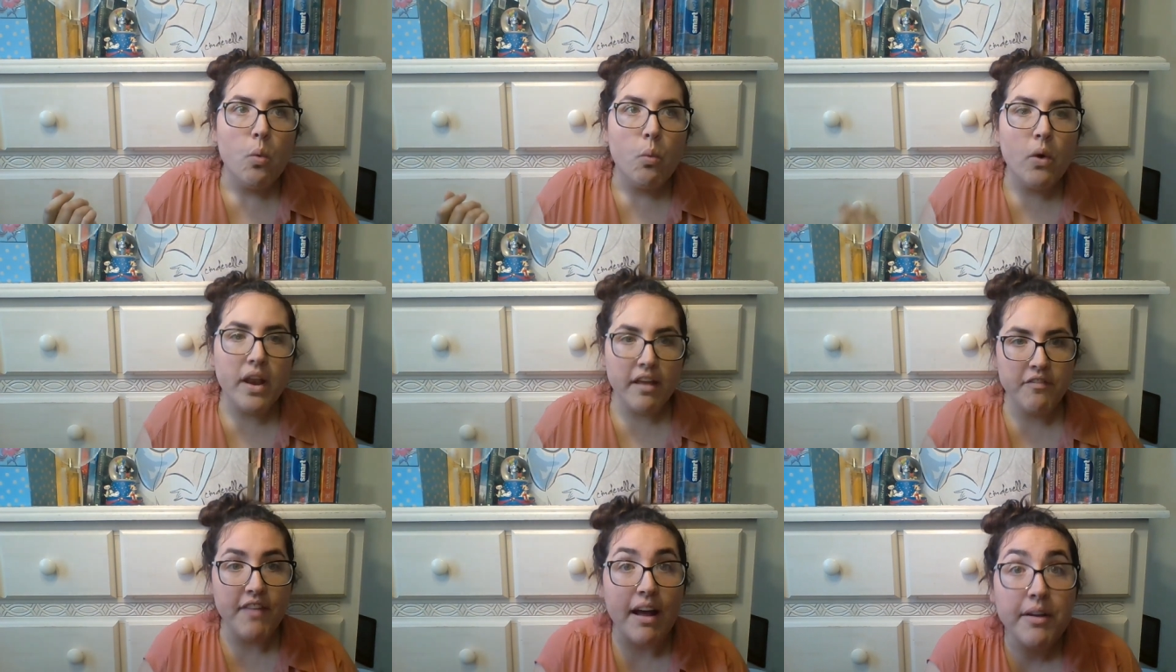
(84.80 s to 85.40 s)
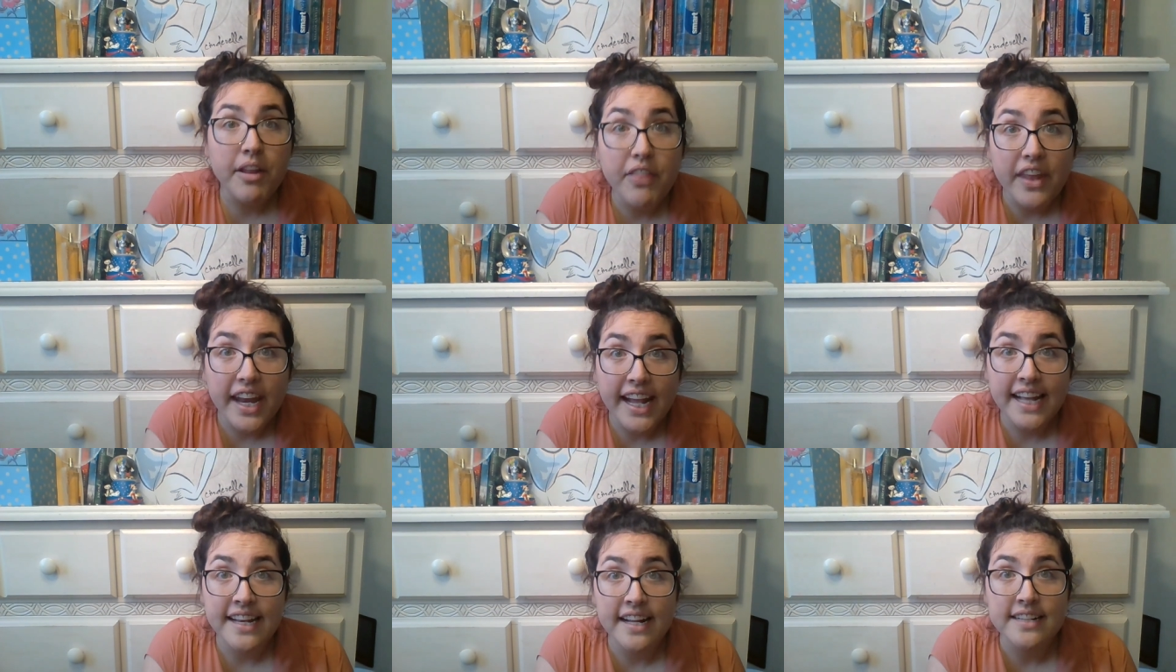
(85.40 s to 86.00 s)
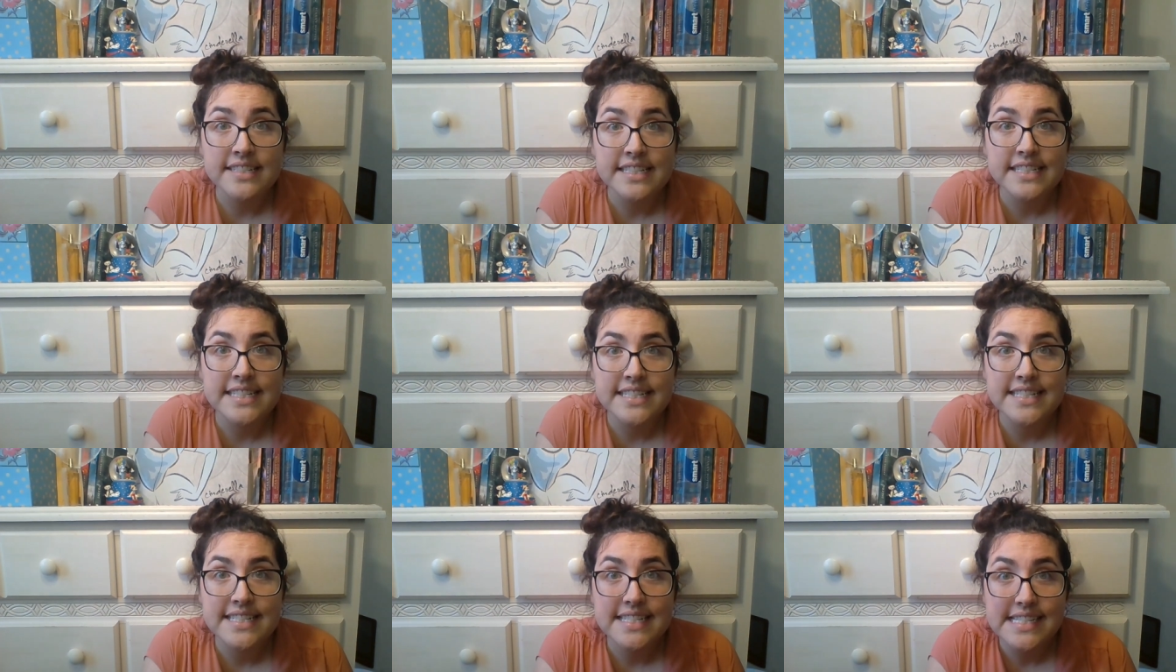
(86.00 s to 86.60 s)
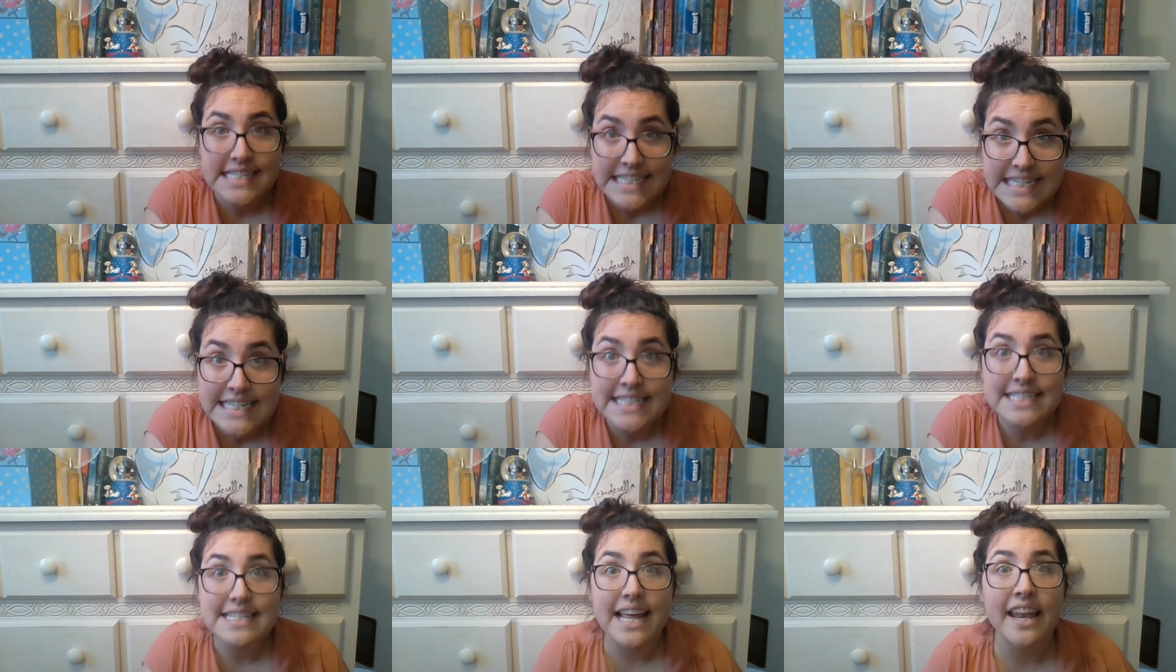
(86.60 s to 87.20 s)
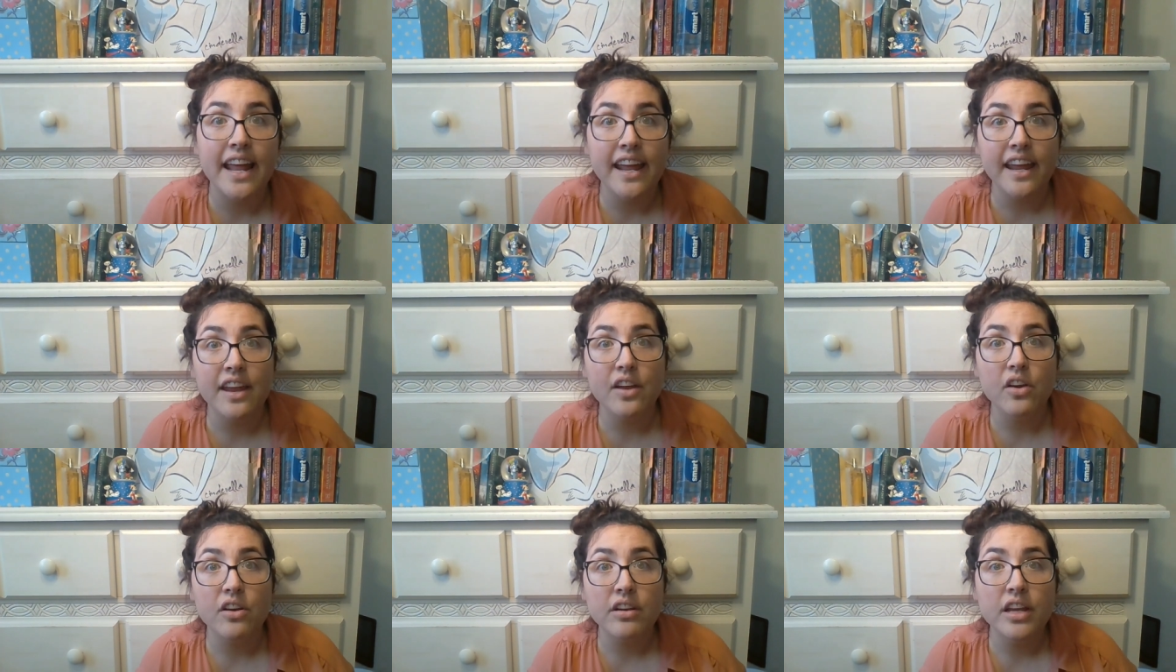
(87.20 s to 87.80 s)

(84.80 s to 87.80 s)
when I found out that I had Huntington's disease and I,